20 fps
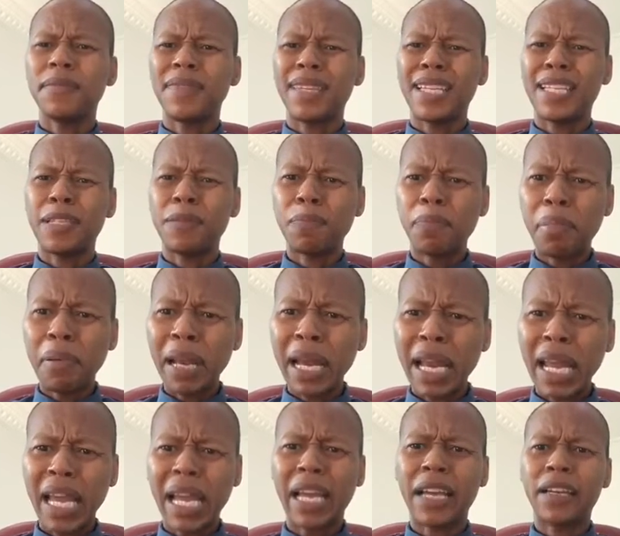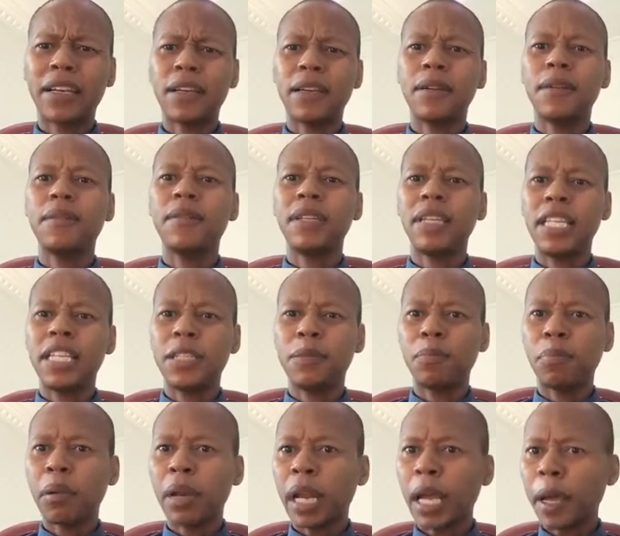That's black. There's
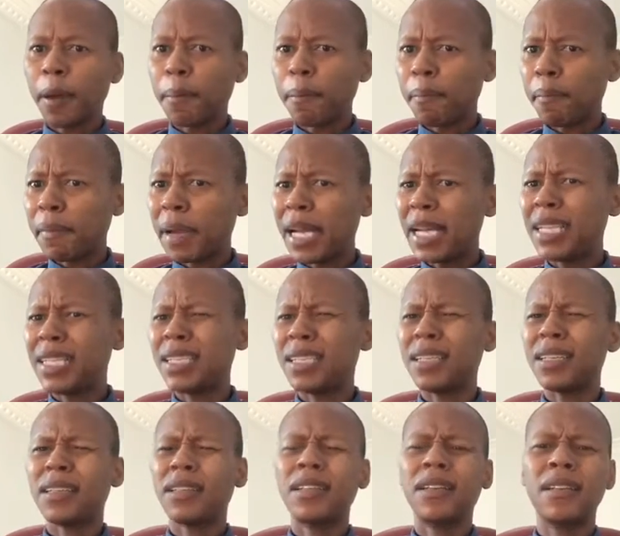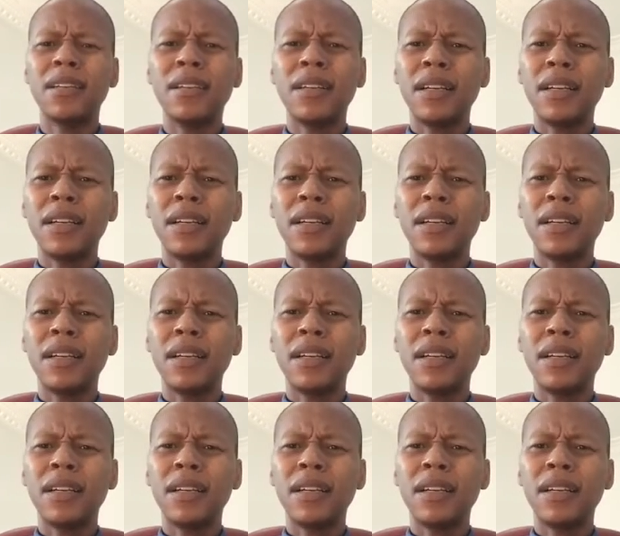black magic.